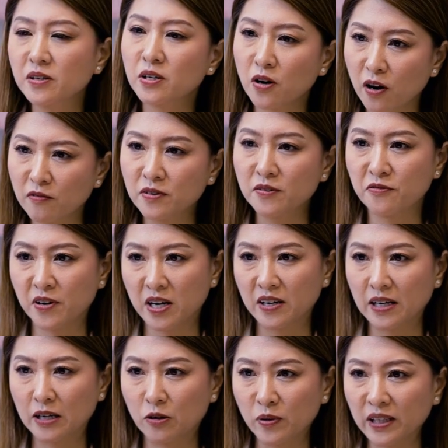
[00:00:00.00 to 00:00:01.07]
recover
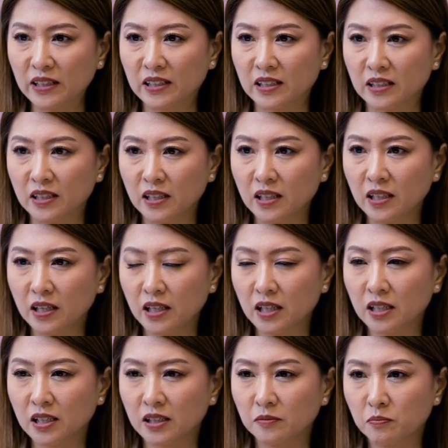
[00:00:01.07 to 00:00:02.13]
fairly quickly,
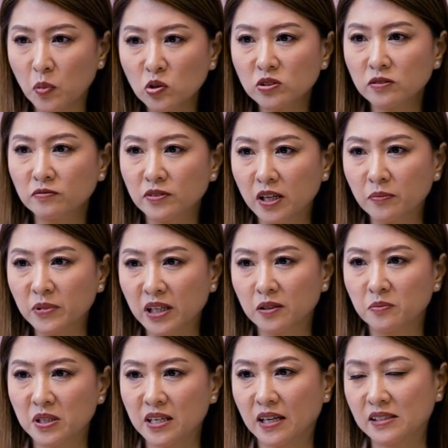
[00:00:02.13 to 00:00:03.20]
and most of them
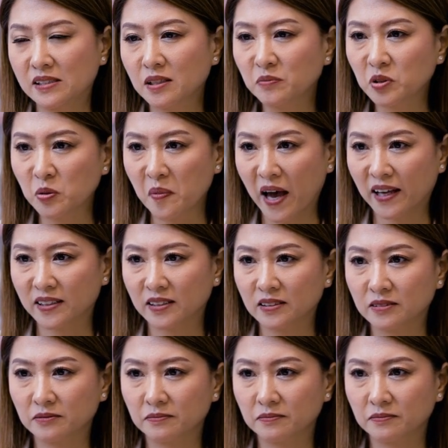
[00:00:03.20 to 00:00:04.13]
can be asymptomatic.